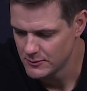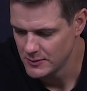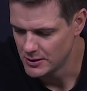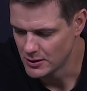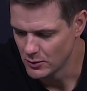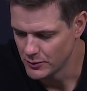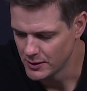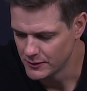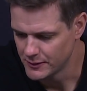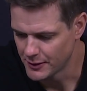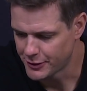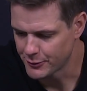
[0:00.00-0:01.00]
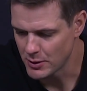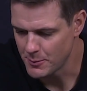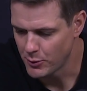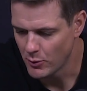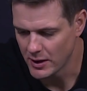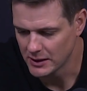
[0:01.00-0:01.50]
you know, the
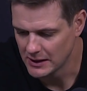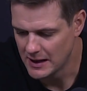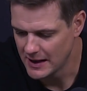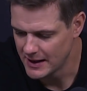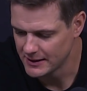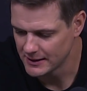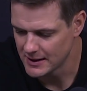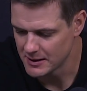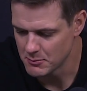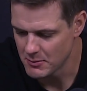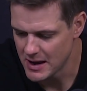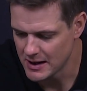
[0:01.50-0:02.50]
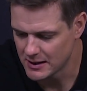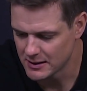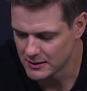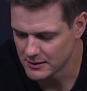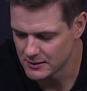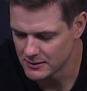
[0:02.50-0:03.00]
three-point line can make
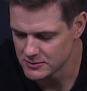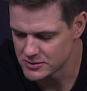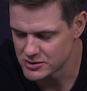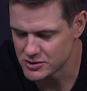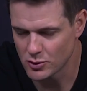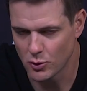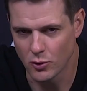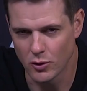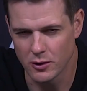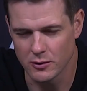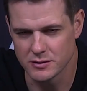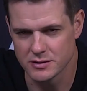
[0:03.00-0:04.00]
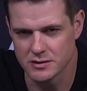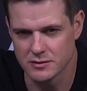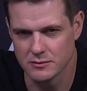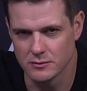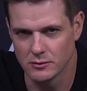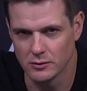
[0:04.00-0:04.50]
scores
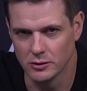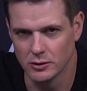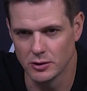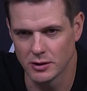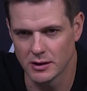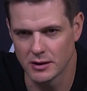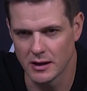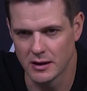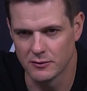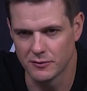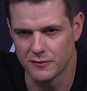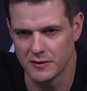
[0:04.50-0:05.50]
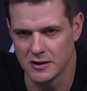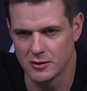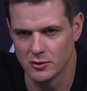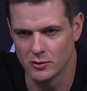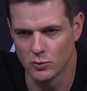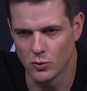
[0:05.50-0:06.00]
look and
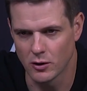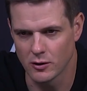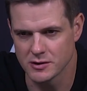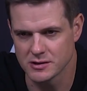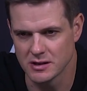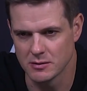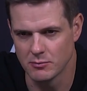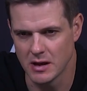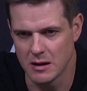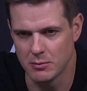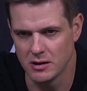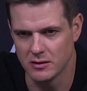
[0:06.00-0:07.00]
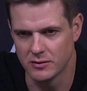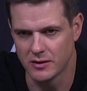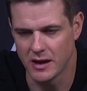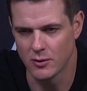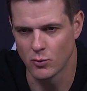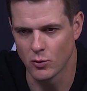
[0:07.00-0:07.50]
feel worse than maybe
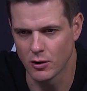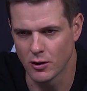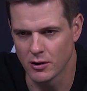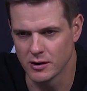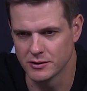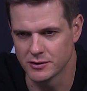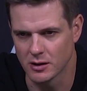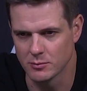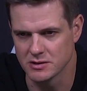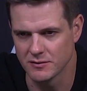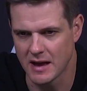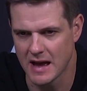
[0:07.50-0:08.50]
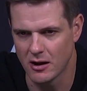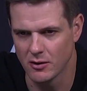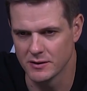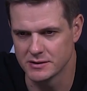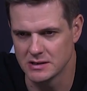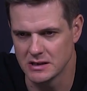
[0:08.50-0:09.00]
they were in terms of how
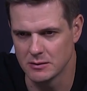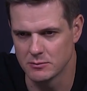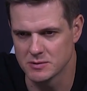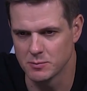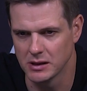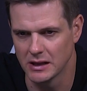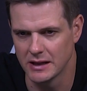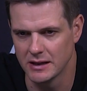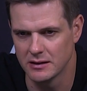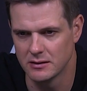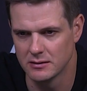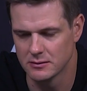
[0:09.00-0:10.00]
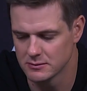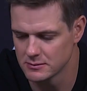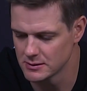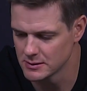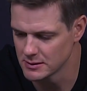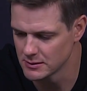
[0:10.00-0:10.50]
the teams played.
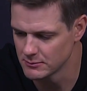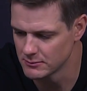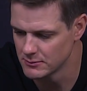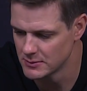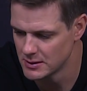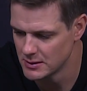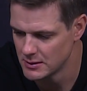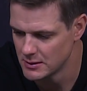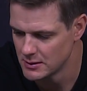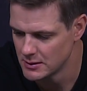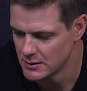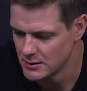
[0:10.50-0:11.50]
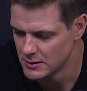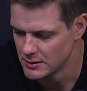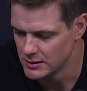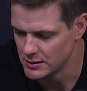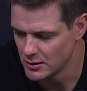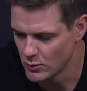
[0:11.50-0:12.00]

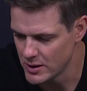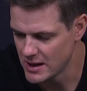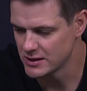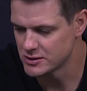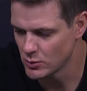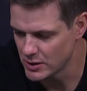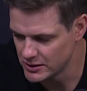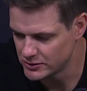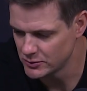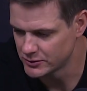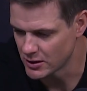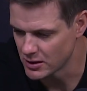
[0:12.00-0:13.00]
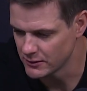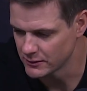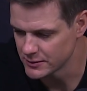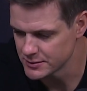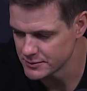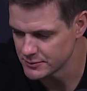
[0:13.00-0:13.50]
You know, we had 22
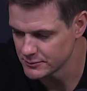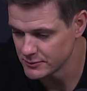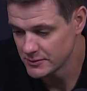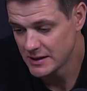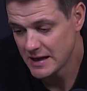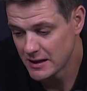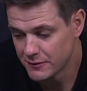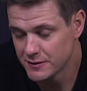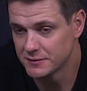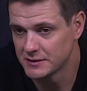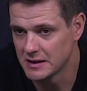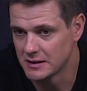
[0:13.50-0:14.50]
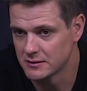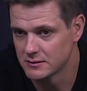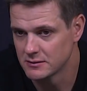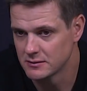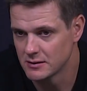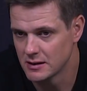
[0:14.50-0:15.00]
turnovers. They had 15.
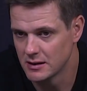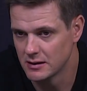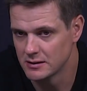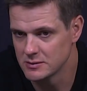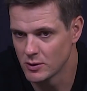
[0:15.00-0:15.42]
And it